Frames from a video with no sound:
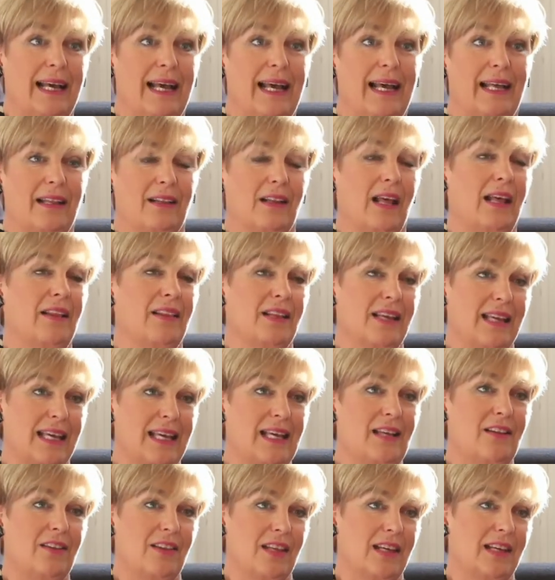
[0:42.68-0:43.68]
Um, and the
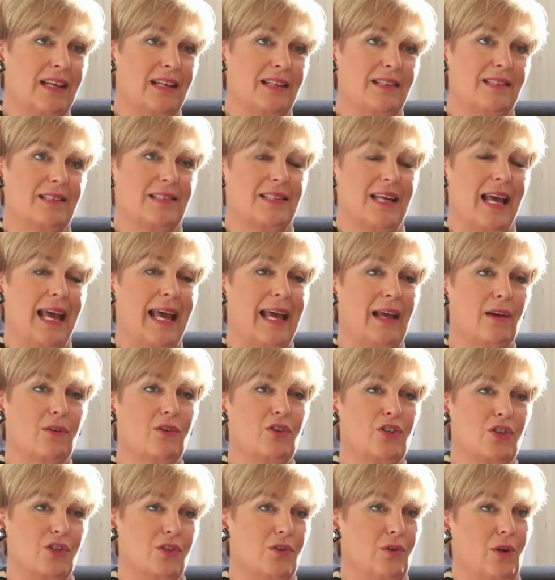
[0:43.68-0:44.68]
key thing is how
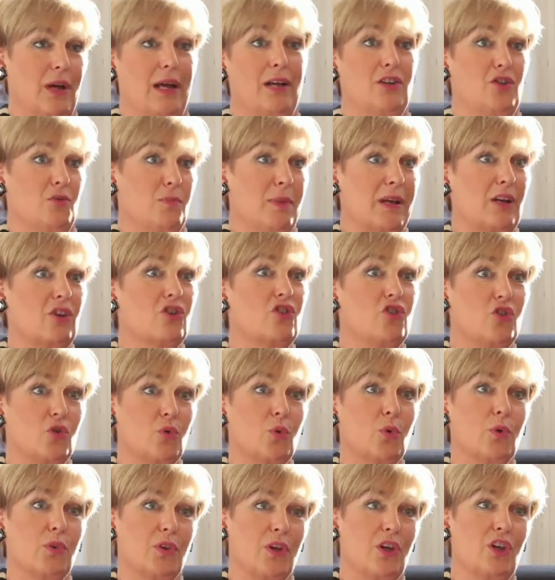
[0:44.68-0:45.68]
to how to make
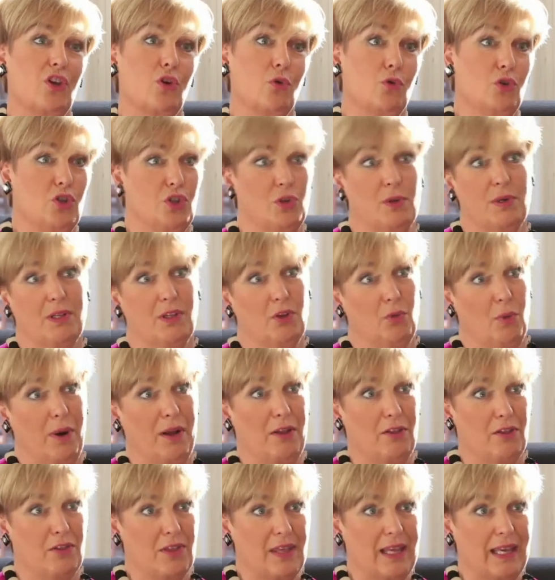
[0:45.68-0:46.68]
sure that you're doing the
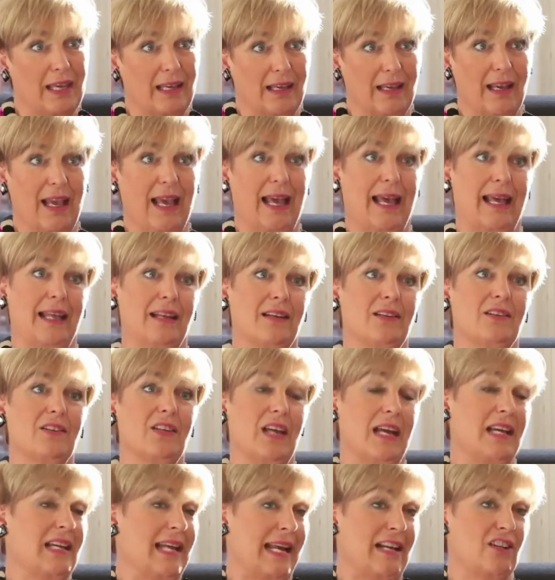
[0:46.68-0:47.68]
right thing
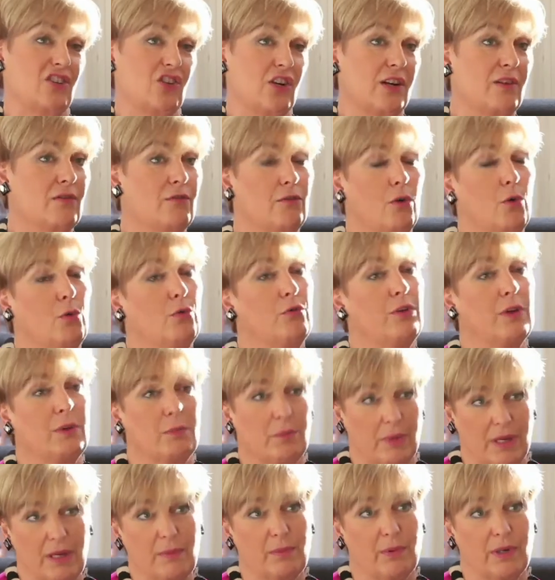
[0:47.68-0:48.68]
and and actually
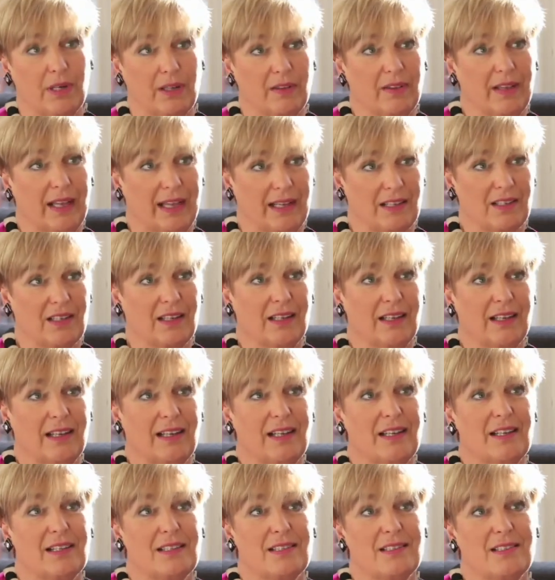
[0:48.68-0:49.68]
involving people in that.
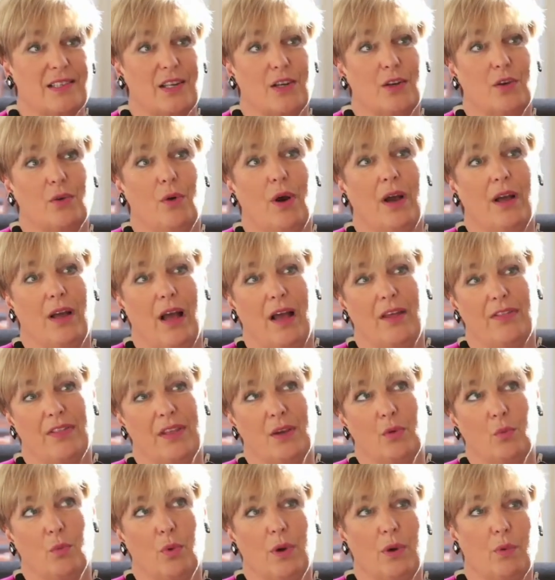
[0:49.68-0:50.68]
So I, I
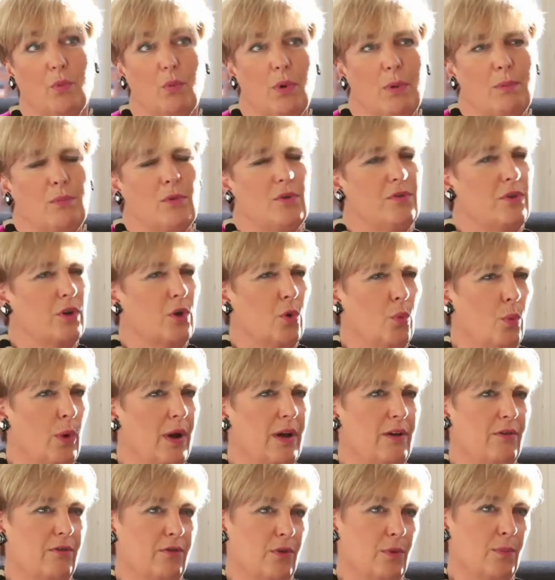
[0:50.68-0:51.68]
think we're we're moving
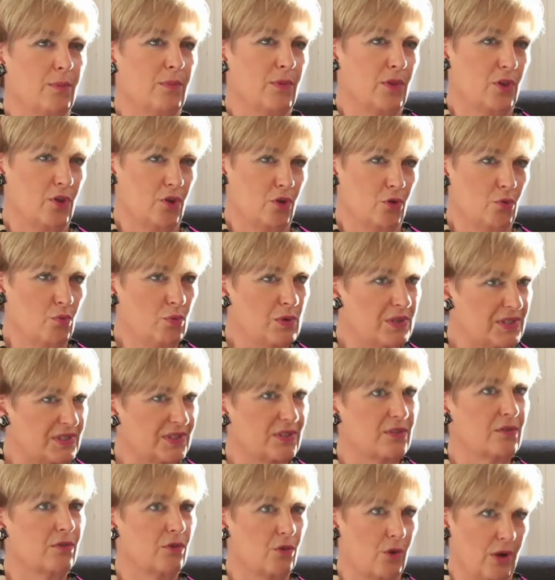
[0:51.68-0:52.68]
away from the
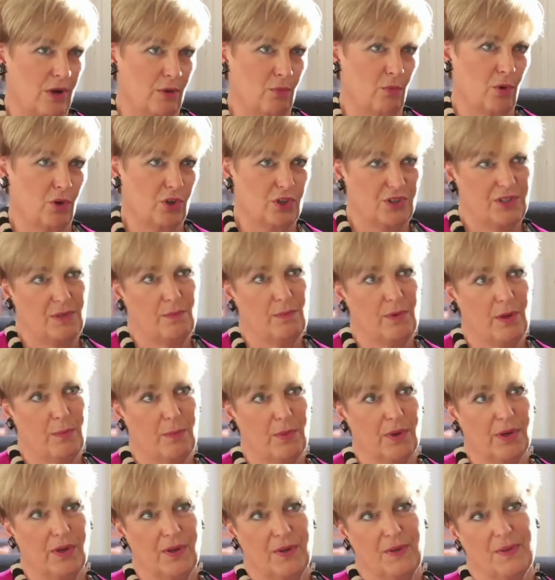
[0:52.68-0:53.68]
risk of greenwash simply
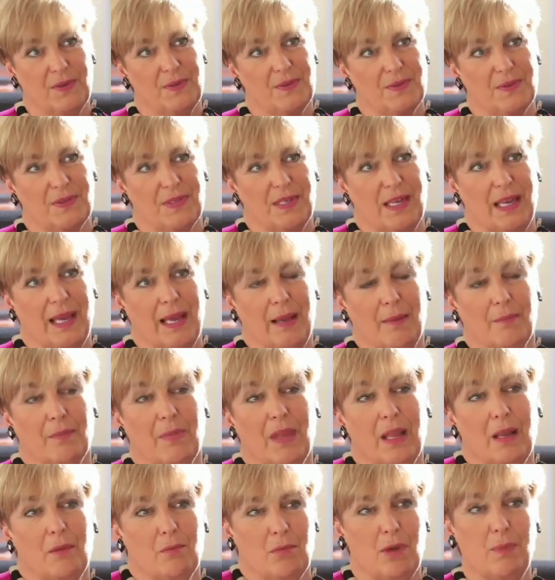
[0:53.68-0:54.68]
because um,
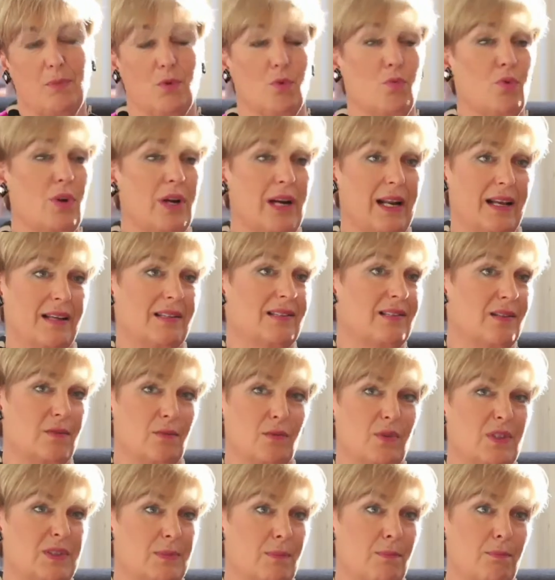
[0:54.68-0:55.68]
people realise
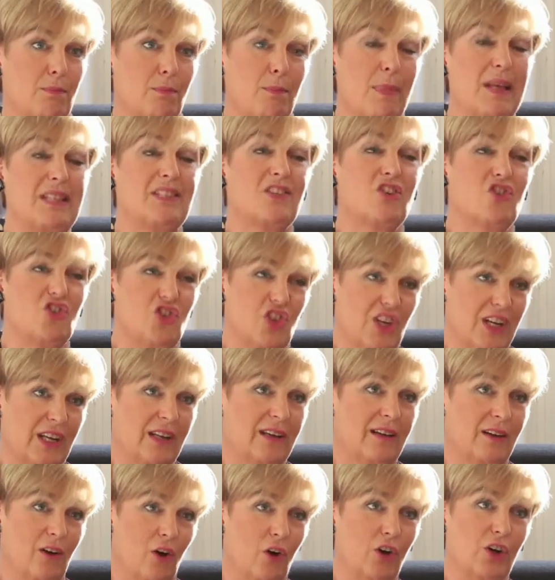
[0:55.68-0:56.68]
that
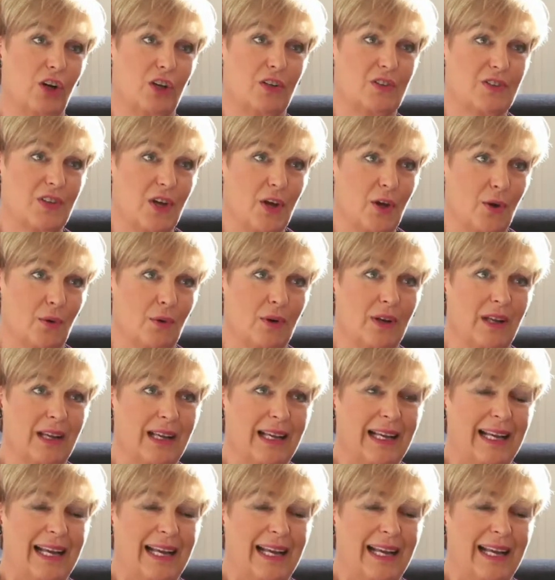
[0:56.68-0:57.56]
messaging on its own